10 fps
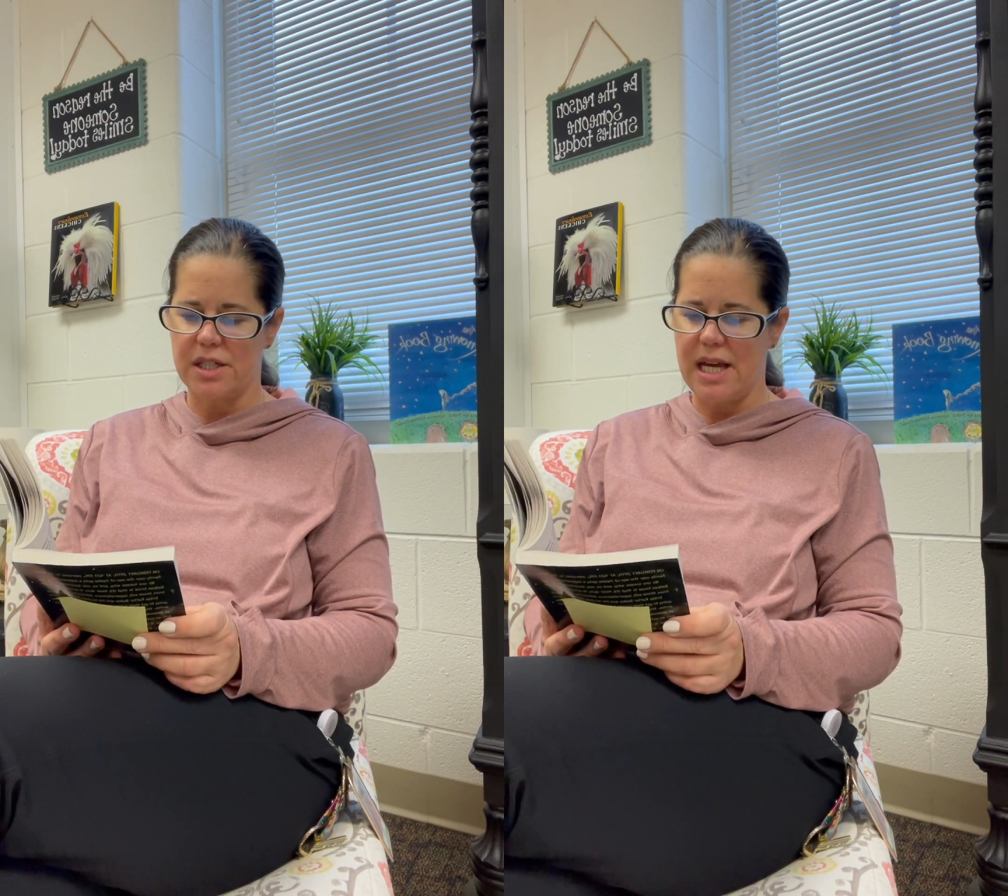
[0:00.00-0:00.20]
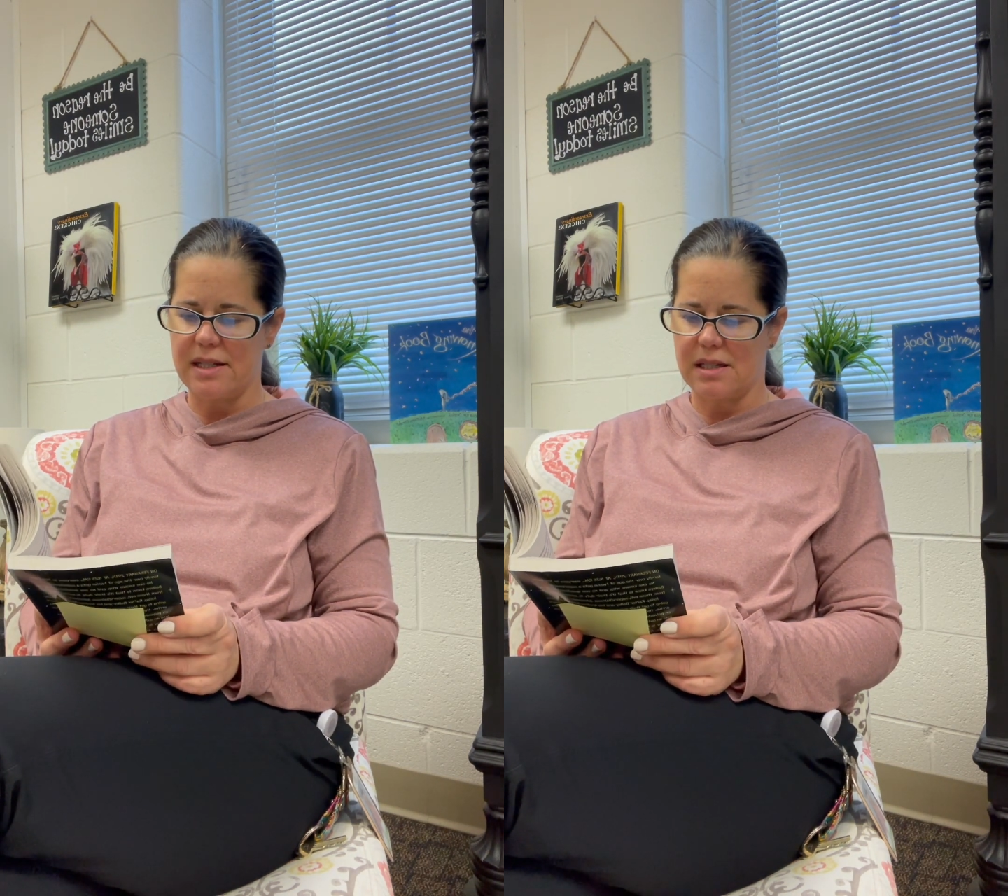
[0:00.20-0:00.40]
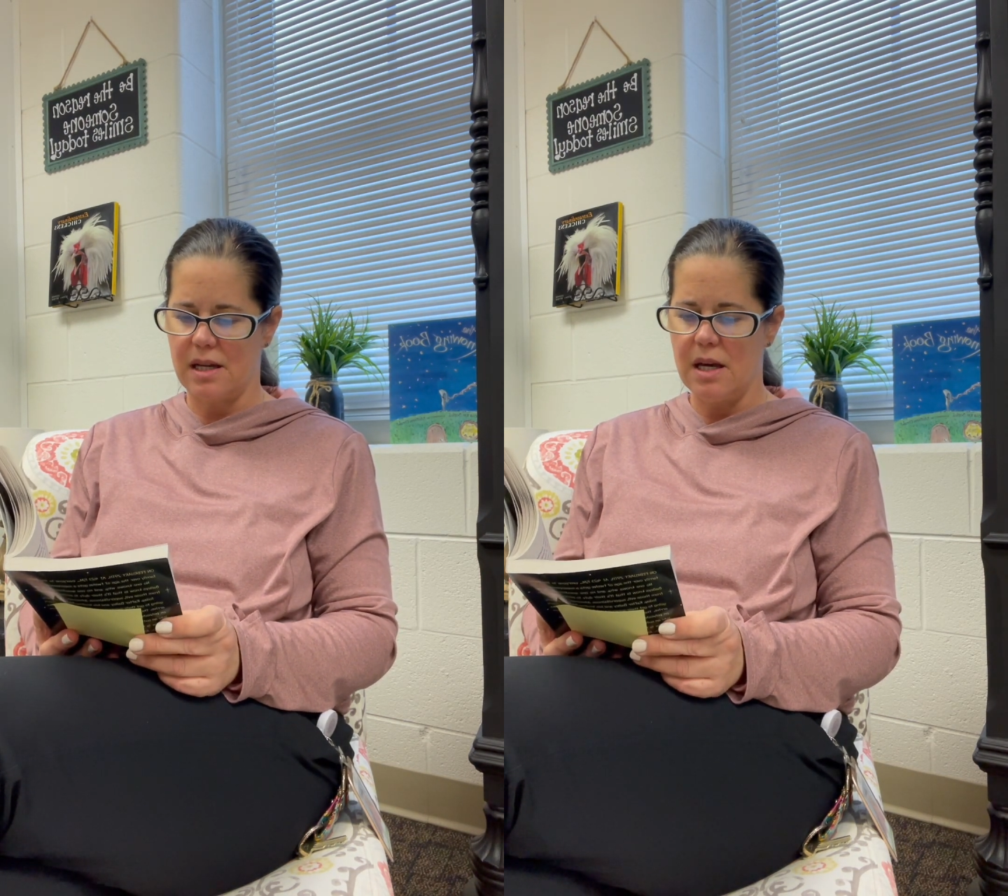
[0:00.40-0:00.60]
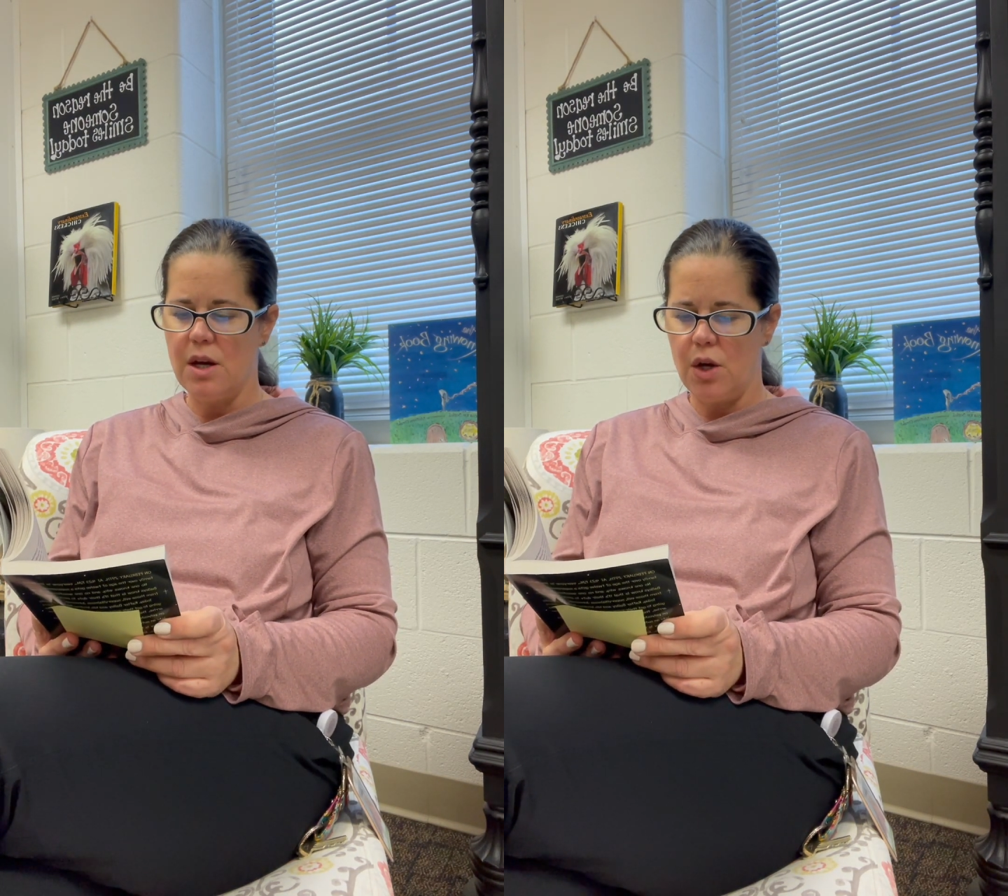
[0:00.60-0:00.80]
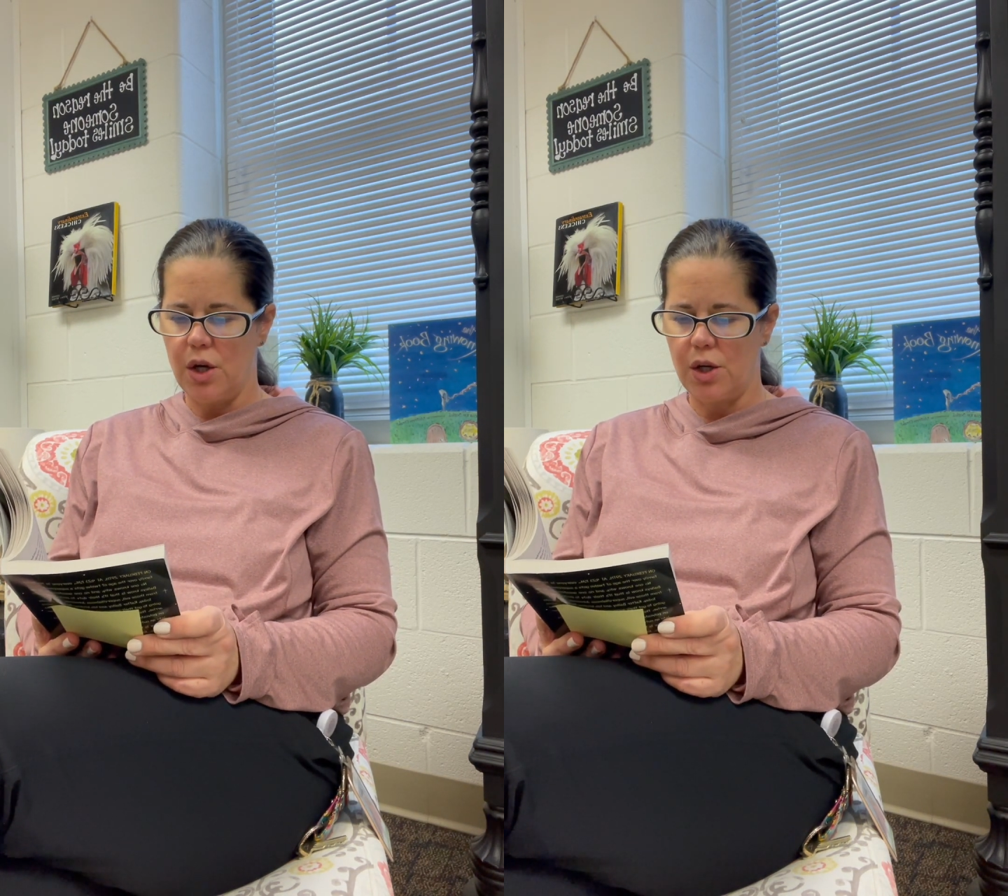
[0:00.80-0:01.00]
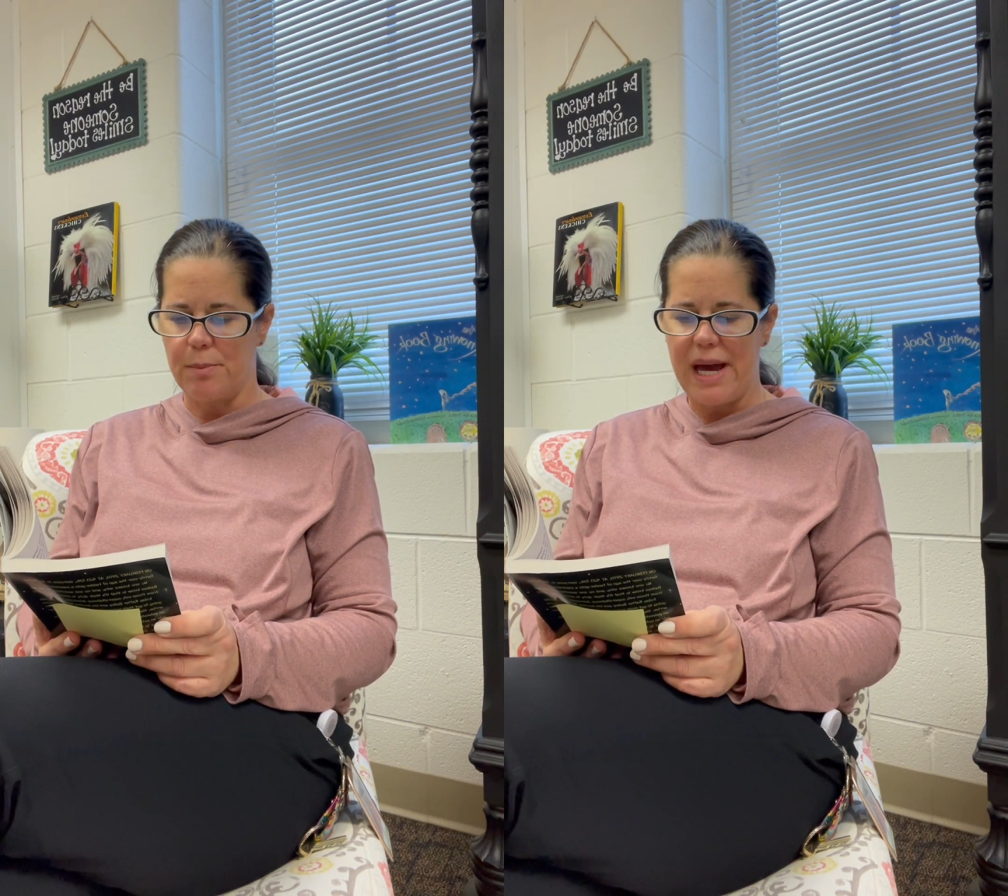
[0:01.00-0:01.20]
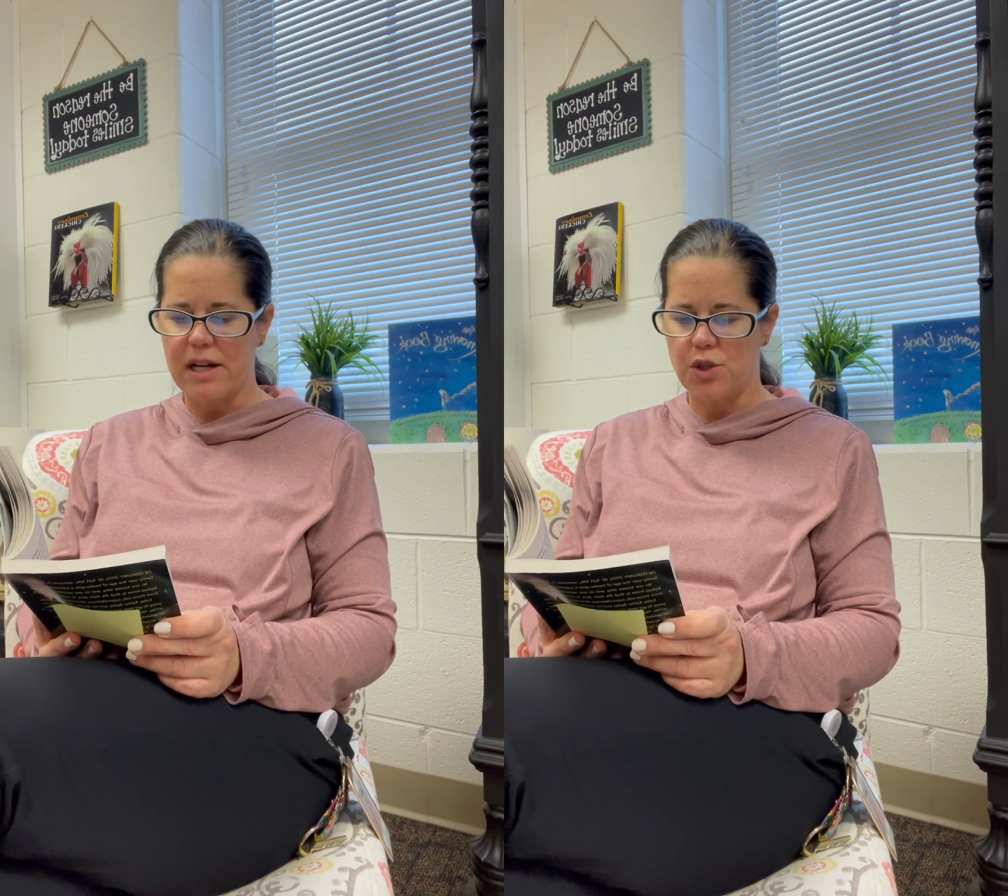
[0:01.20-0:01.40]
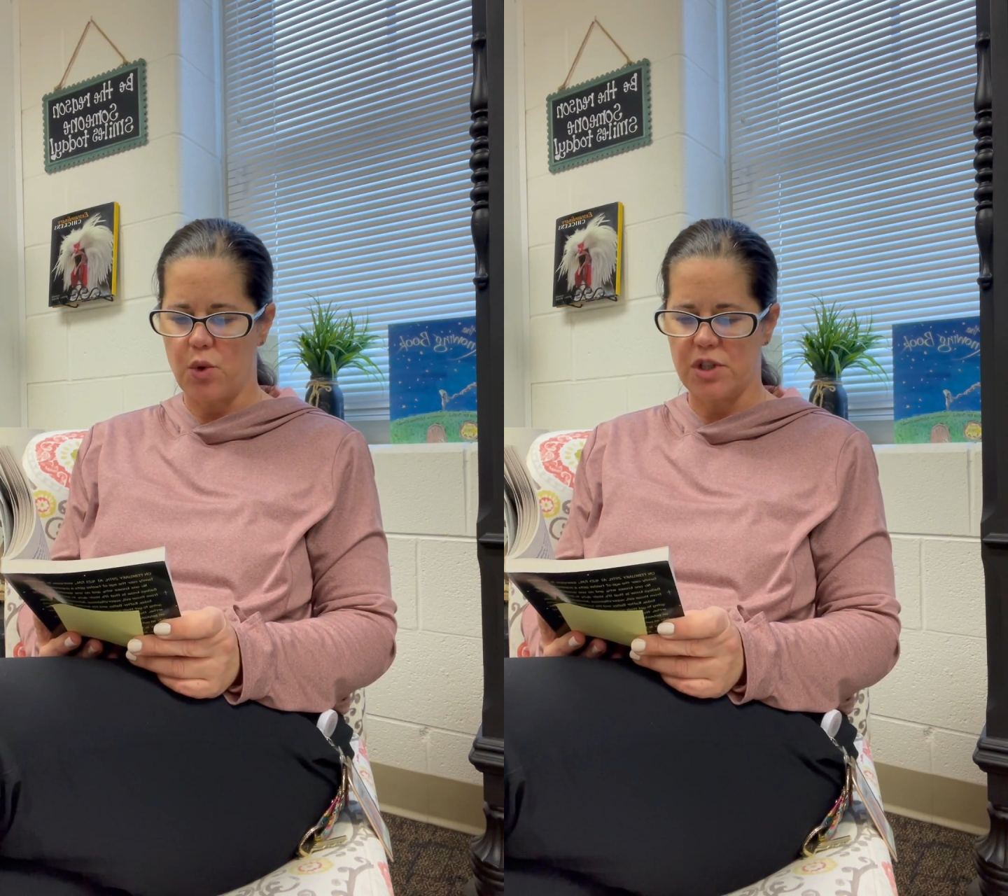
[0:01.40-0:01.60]
desk, her
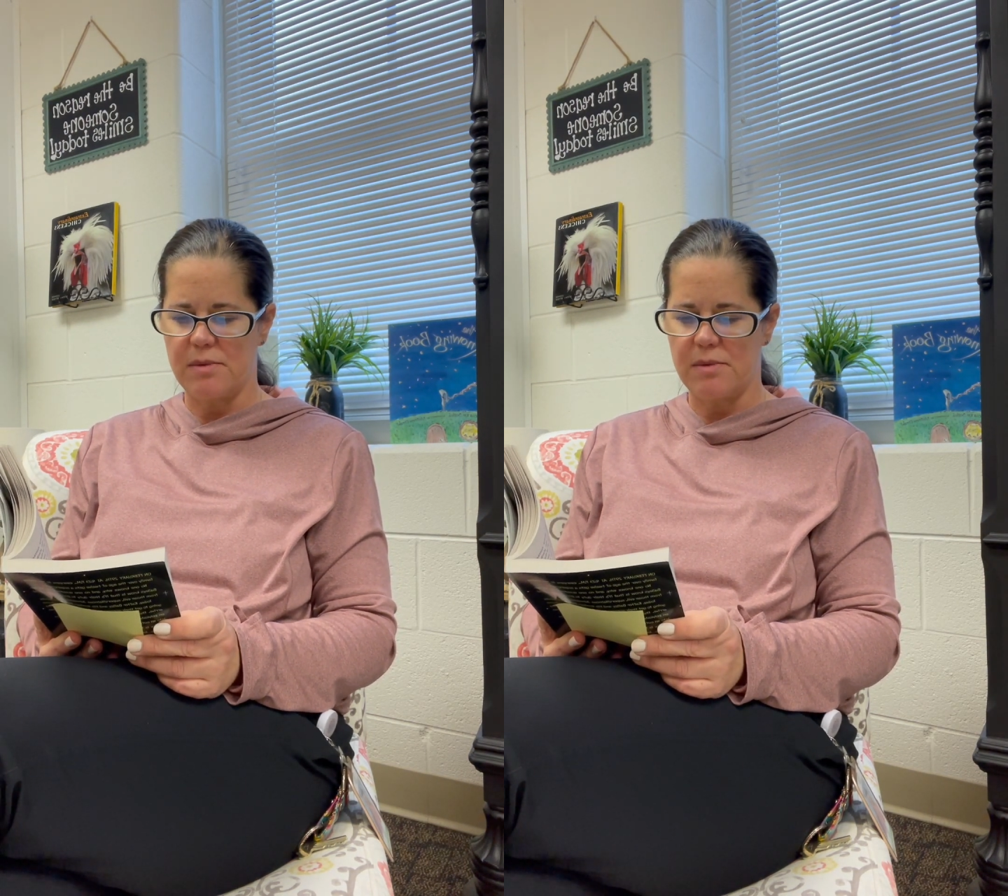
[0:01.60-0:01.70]
back towards